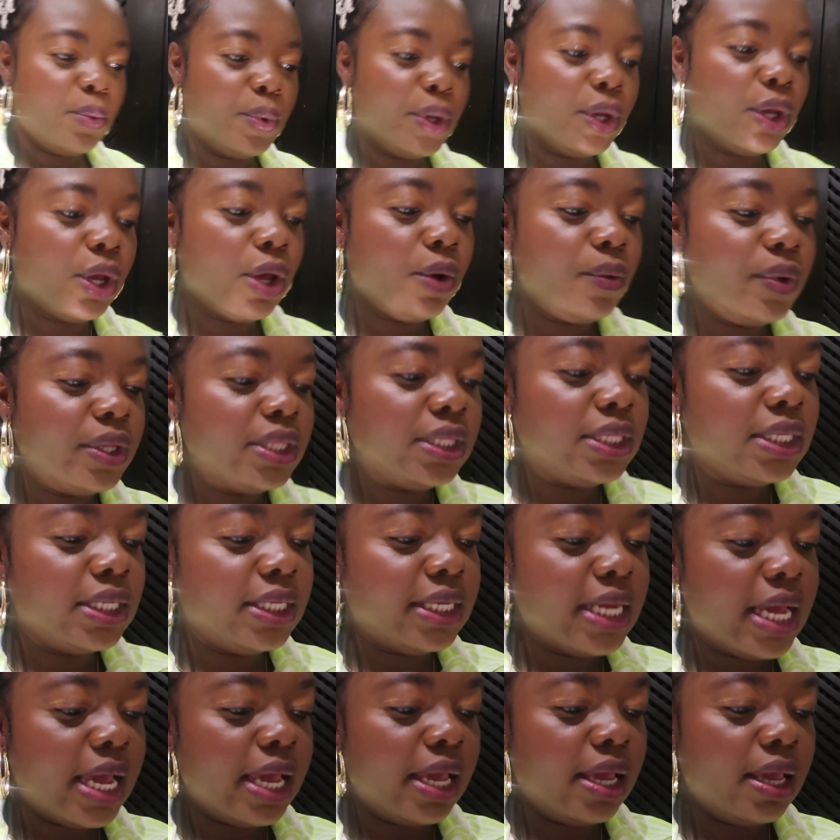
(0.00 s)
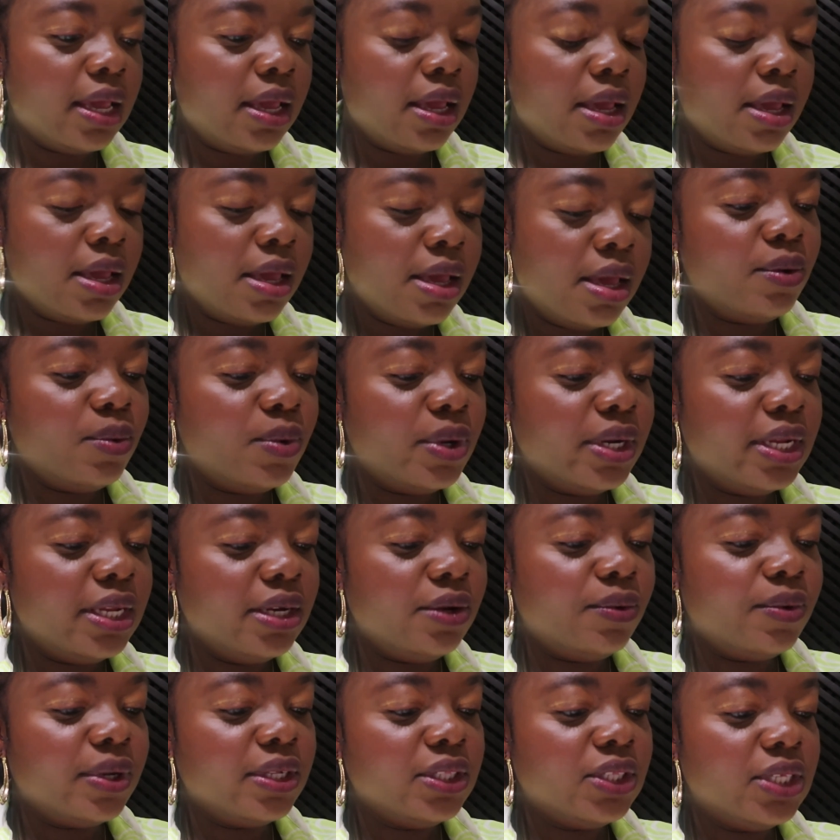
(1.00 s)
where we're going today i don't want
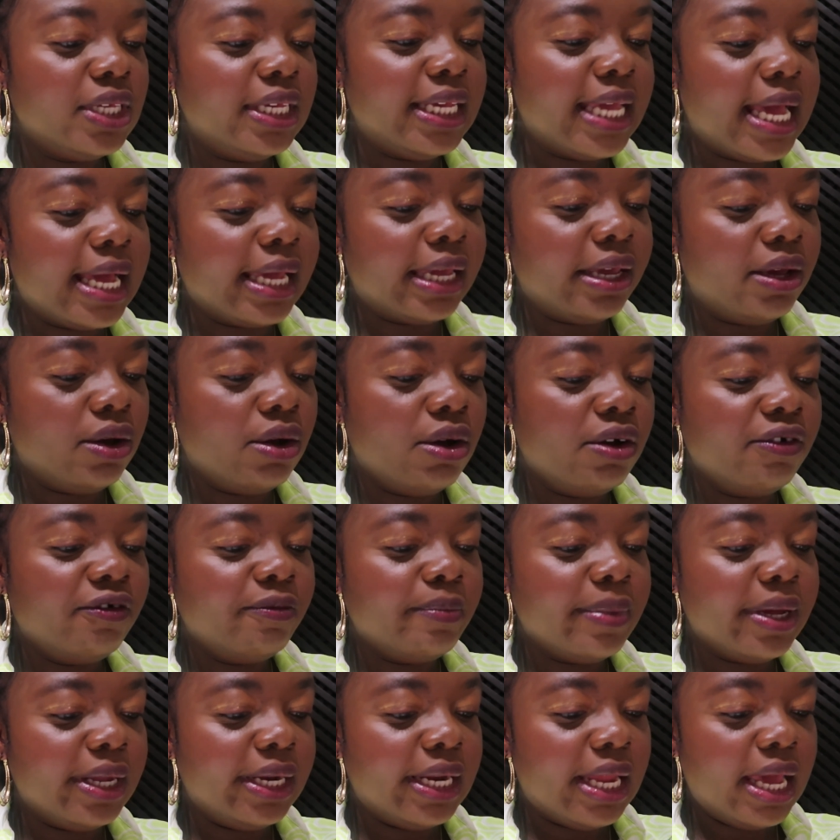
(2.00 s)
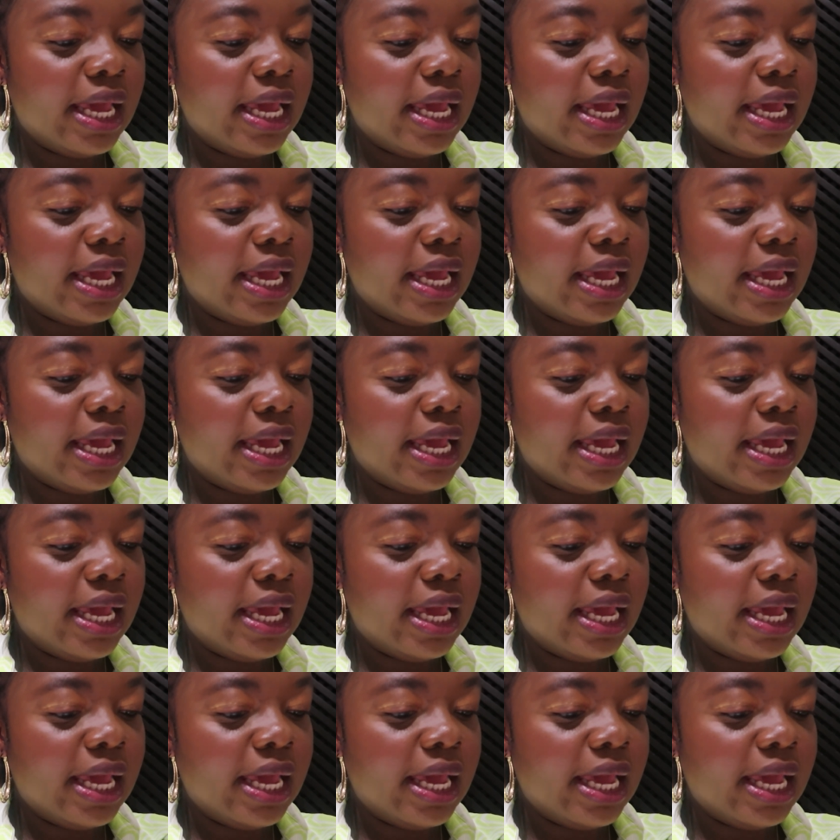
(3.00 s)
anyone to yank it off my